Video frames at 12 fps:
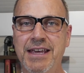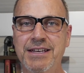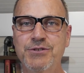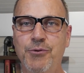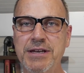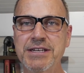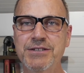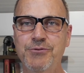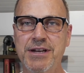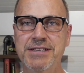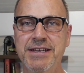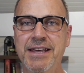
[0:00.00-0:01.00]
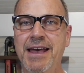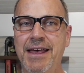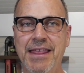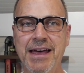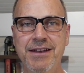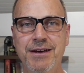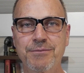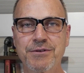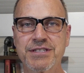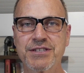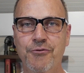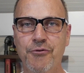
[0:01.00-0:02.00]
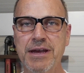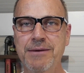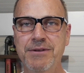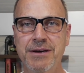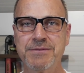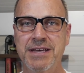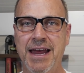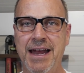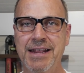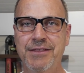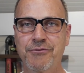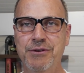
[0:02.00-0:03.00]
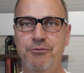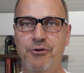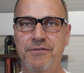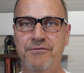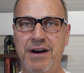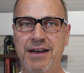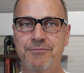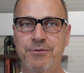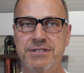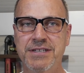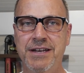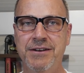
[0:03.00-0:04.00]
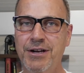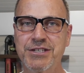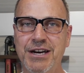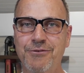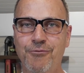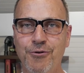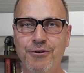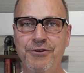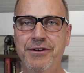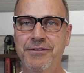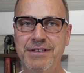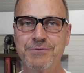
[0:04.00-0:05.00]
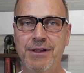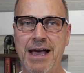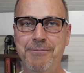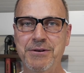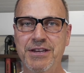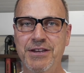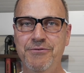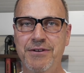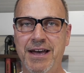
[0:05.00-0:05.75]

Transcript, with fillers: In twenty twenty, that number screamed up to eighty-three point five percent. Watch out, world. This will happen to you